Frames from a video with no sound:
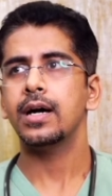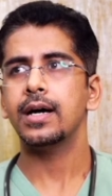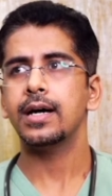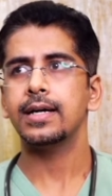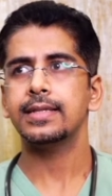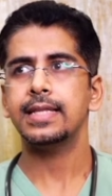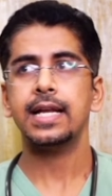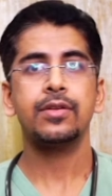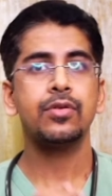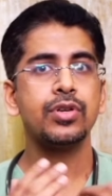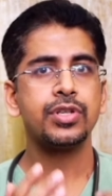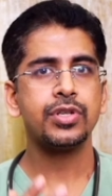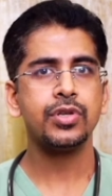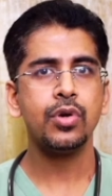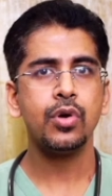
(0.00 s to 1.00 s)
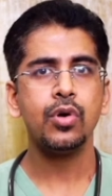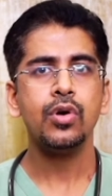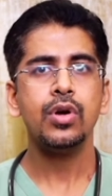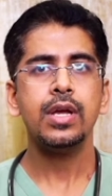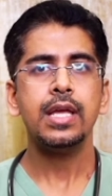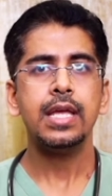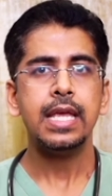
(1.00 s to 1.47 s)
uh, that could
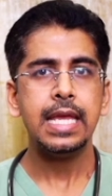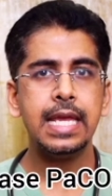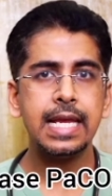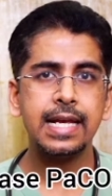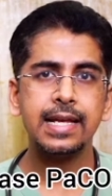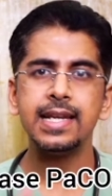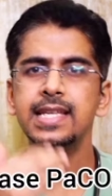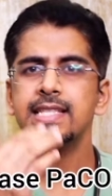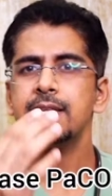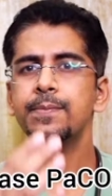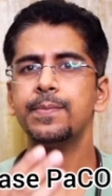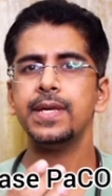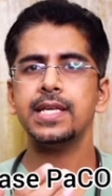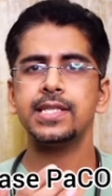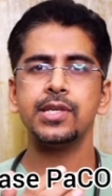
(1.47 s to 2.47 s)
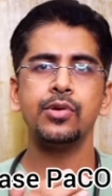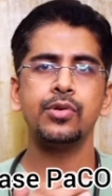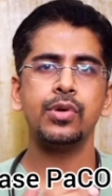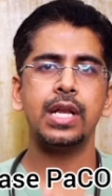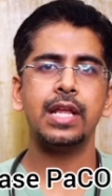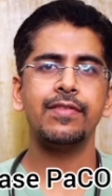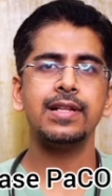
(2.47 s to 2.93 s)
show increase in
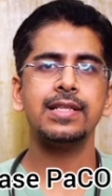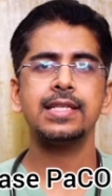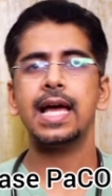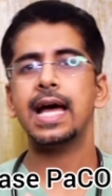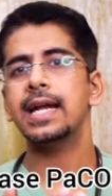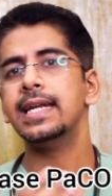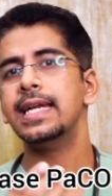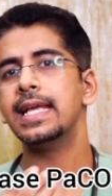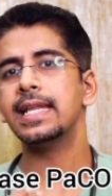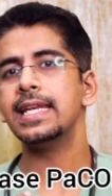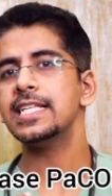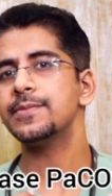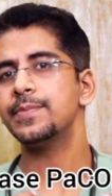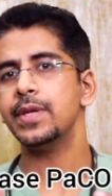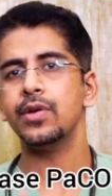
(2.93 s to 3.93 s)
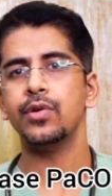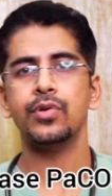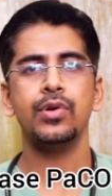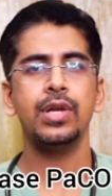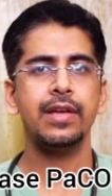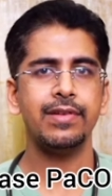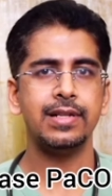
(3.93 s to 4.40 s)
PaCO2 levels and decrease
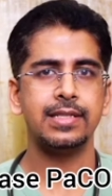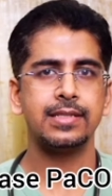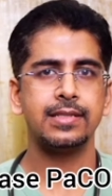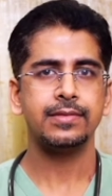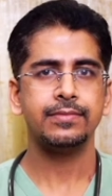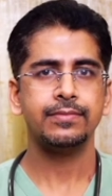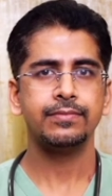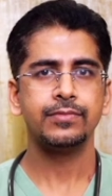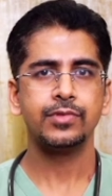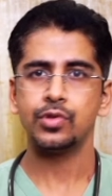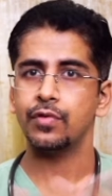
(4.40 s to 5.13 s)
PO2 levels.